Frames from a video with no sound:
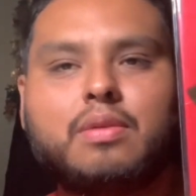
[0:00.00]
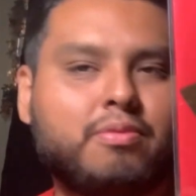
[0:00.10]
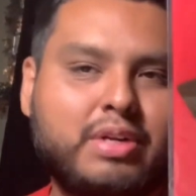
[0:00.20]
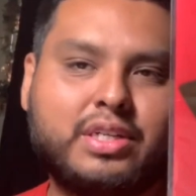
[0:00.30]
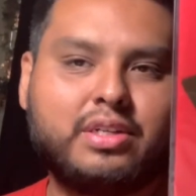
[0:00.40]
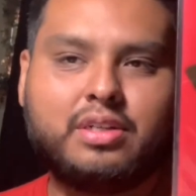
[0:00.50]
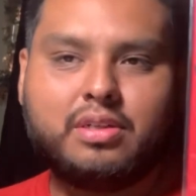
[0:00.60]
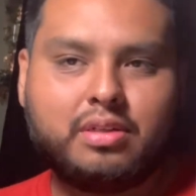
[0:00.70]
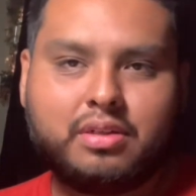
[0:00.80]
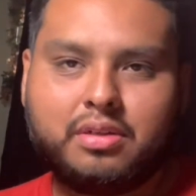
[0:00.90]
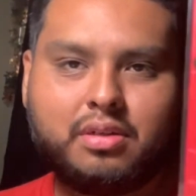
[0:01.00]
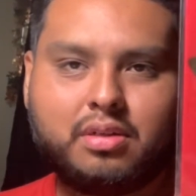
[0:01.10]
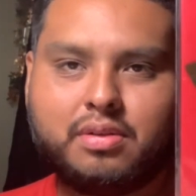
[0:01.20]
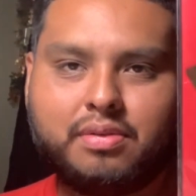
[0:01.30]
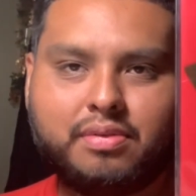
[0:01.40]
record
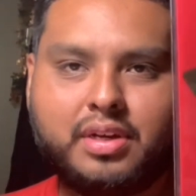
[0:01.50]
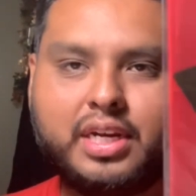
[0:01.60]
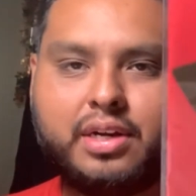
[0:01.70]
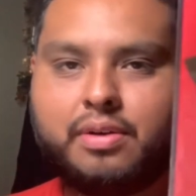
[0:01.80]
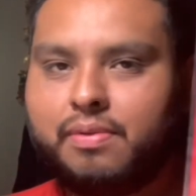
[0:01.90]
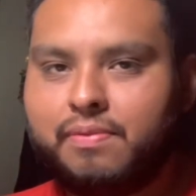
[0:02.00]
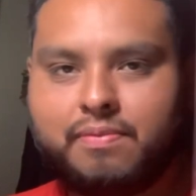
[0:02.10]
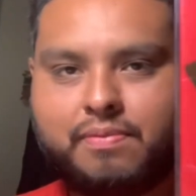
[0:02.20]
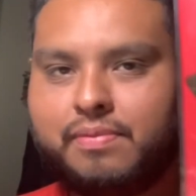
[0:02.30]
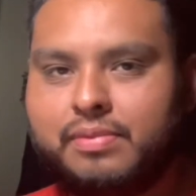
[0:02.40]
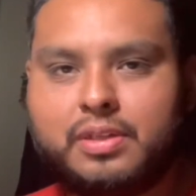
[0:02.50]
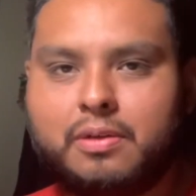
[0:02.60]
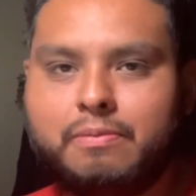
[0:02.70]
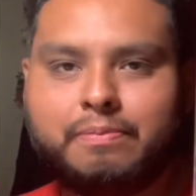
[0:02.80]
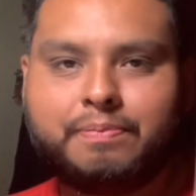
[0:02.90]
here.
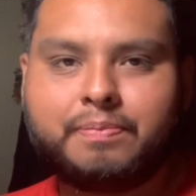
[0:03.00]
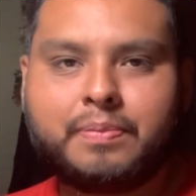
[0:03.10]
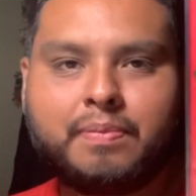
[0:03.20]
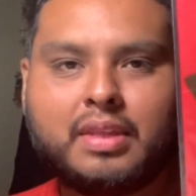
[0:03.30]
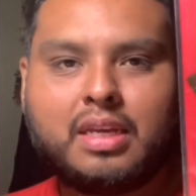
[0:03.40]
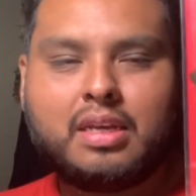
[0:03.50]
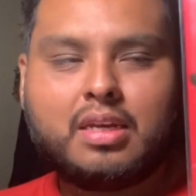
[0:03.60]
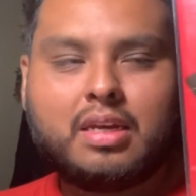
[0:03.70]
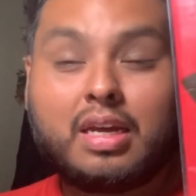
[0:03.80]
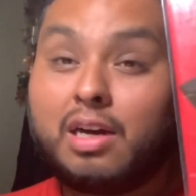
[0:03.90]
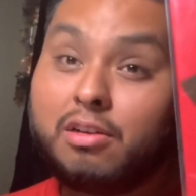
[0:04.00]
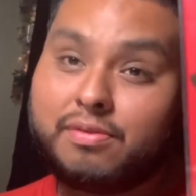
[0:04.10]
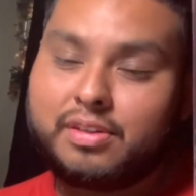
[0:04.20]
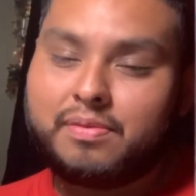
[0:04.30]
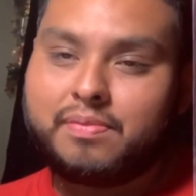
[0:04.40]
So,
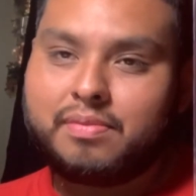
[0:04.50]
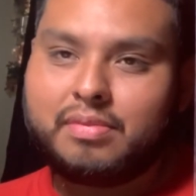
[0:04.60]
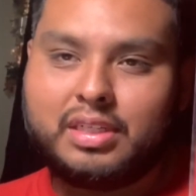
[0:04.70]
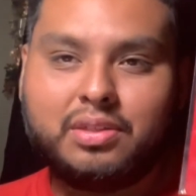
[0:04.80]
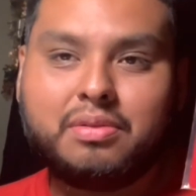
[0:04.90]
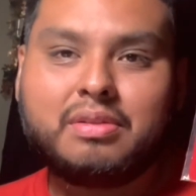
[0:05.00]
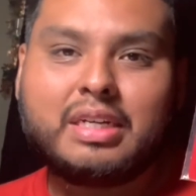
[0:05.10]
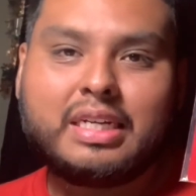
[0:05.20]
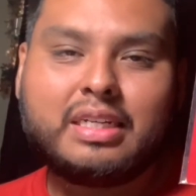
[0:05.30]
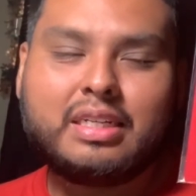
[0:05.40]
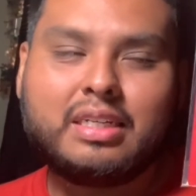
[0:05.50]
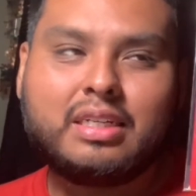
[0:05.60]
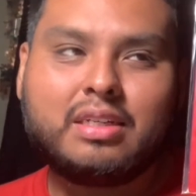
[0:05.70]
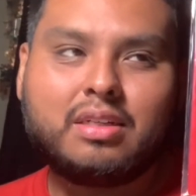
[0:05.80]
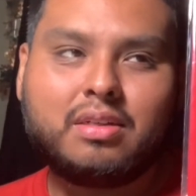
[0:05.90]
however, I do like,
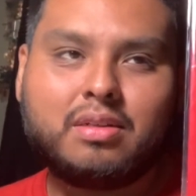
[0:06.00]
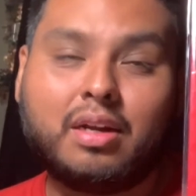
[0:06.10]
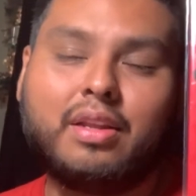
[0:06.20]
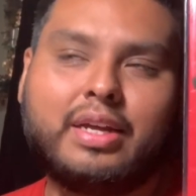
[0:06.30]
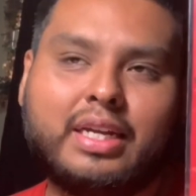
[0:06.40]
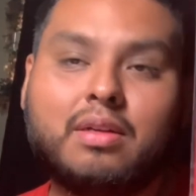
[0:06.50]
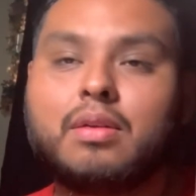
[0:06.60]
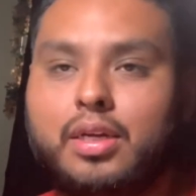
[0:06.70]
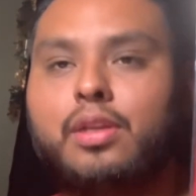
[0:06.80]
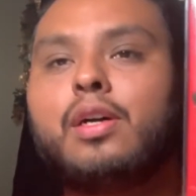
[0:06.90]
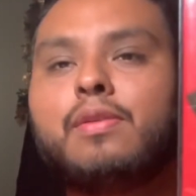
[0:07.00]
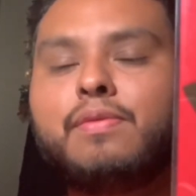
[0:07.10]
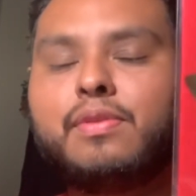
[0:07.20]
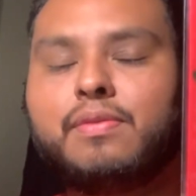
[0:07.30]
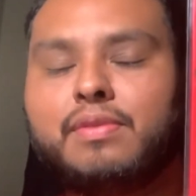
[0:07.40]
not like, I
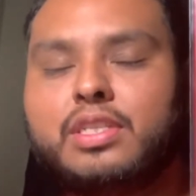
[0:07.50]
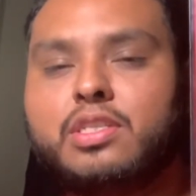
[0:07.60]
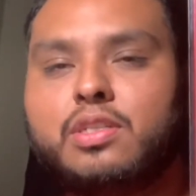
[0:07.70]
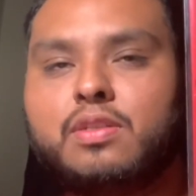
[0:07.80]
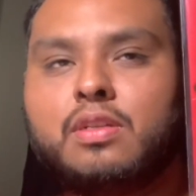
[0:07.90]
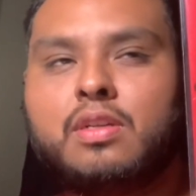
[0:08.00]
love the vintage